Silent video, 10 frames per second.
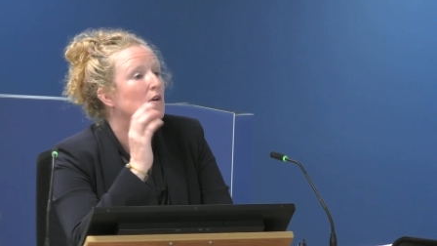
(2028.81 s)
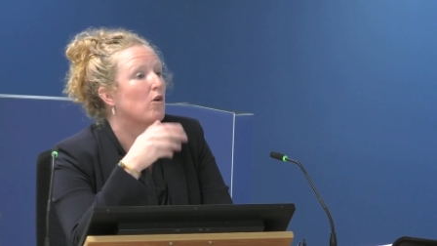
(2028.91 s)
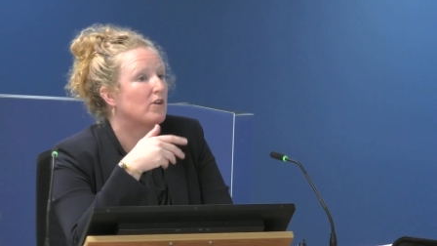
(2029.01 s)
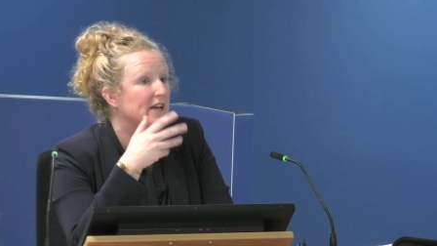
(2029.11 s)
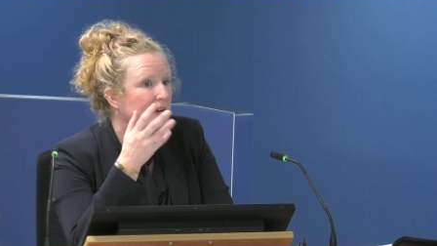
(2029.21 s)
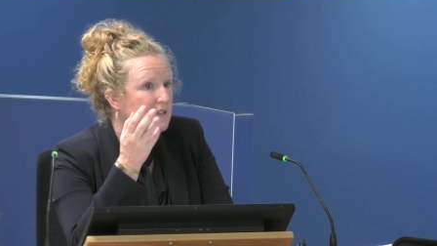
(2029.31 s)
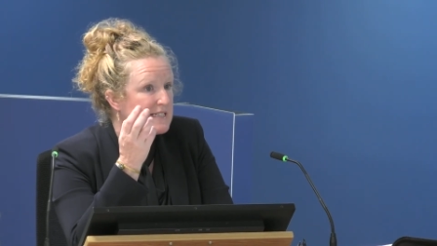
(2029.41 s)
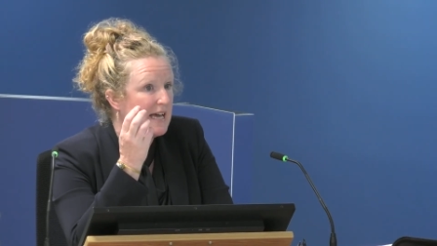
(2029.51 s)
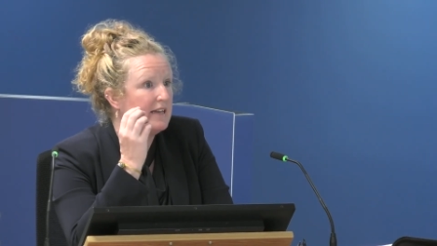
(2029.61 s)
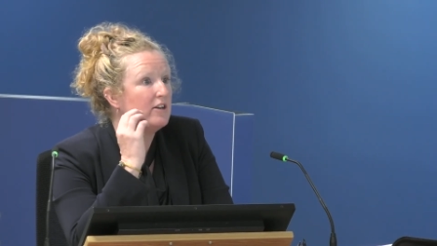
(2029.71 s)
or he had
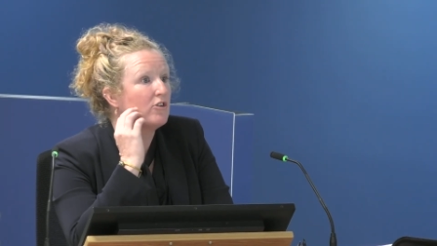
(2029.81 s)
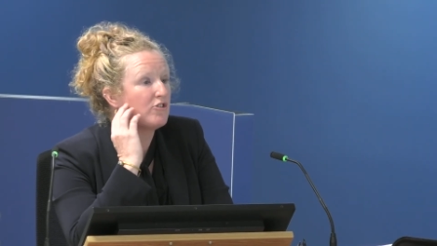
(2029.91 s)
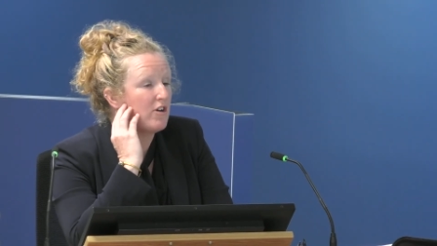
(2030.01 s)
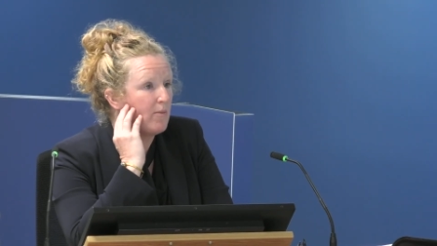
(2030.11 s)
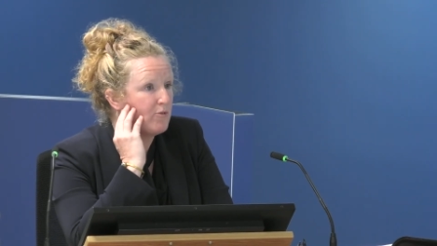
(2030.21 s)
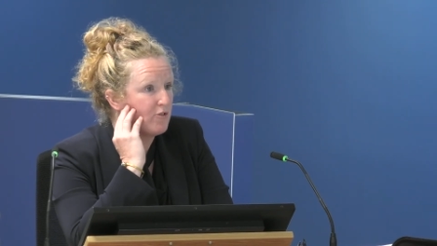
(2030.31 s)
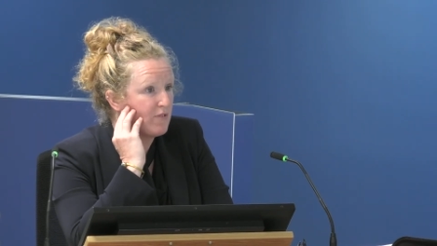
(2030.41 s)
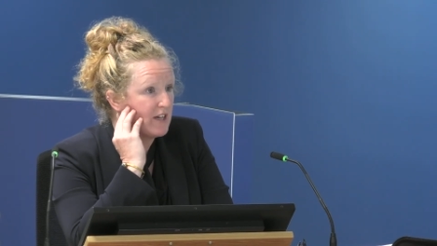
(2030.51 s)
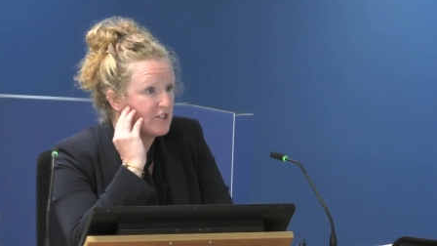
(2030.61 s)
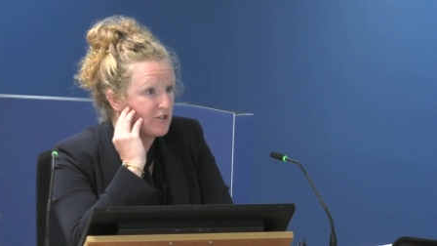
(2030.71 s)
any other
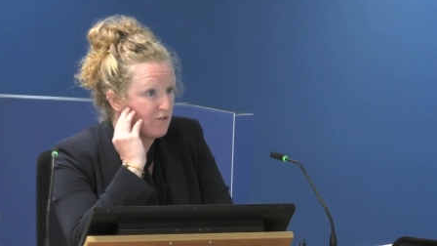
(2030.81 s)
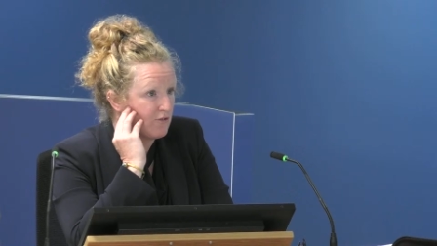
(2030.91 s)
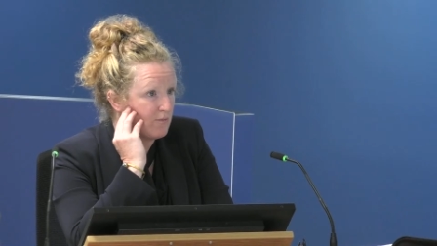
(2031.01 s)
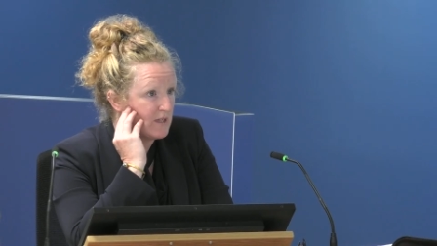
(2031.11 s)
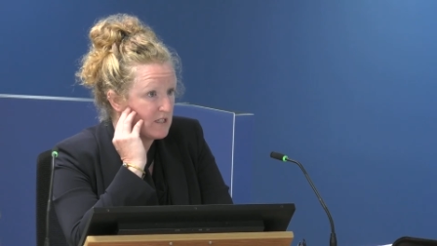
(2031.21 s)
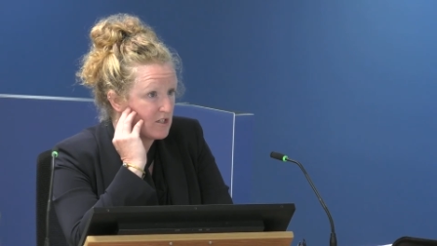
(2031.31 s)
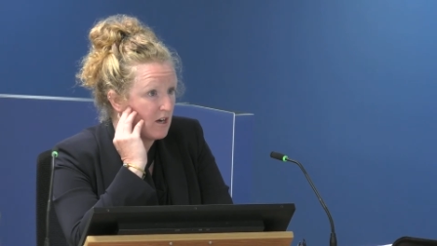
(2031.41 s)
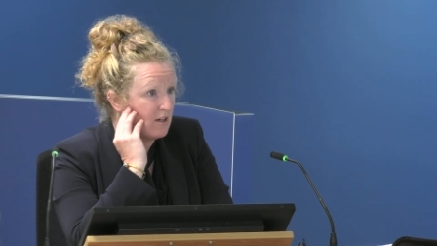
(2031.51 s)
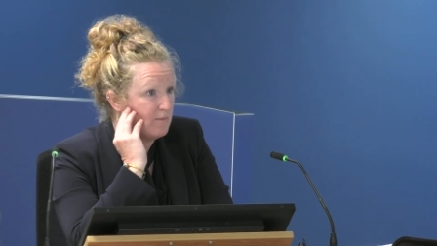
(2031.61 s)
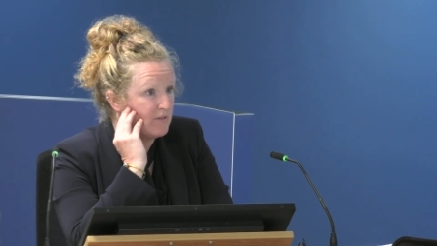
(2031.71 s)
observations from his
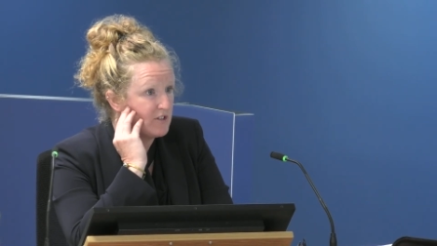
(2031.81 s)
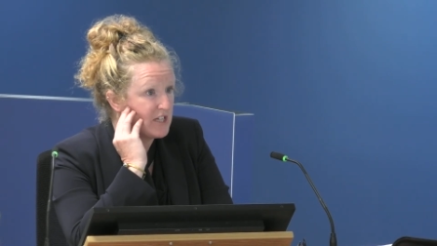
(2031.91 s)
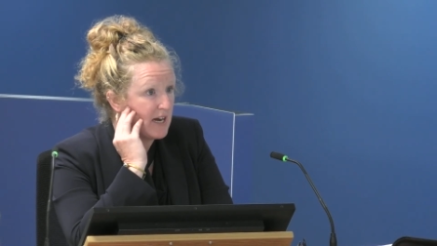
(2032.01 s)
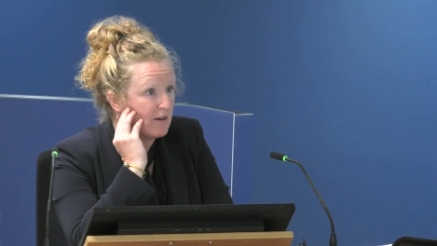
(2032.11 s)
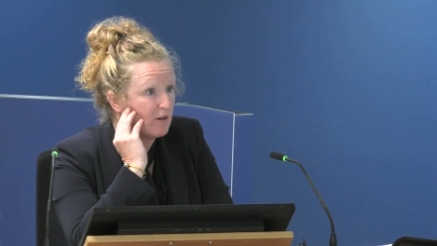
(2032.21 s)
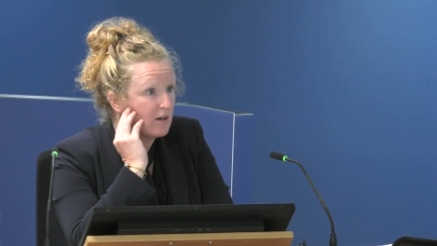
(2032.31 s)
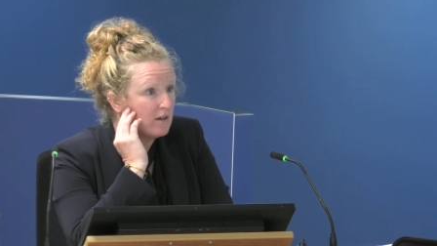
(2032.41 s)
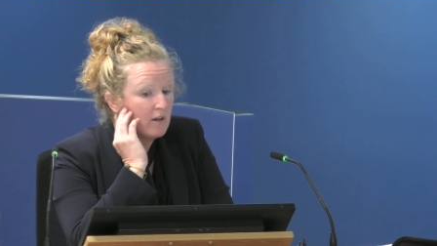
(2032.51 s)
time in the tower,